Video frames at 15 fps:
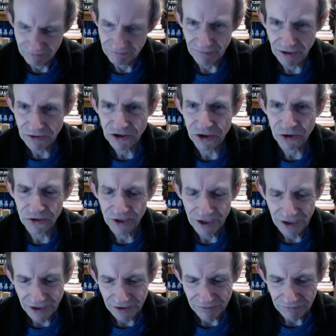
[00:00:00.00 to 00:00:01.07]
most odds.
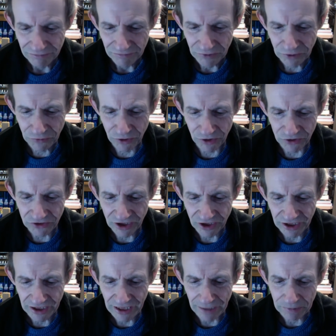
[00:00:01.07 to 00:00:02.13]
You've got uh,
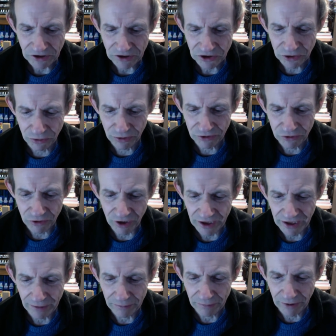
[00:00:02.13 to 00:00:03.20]
the epic story of Trigan
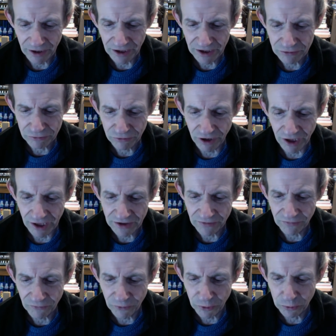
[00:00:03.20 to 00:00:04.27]
Empire's rise and
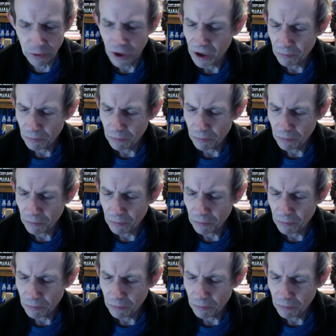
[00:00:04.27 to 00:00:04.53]
fall,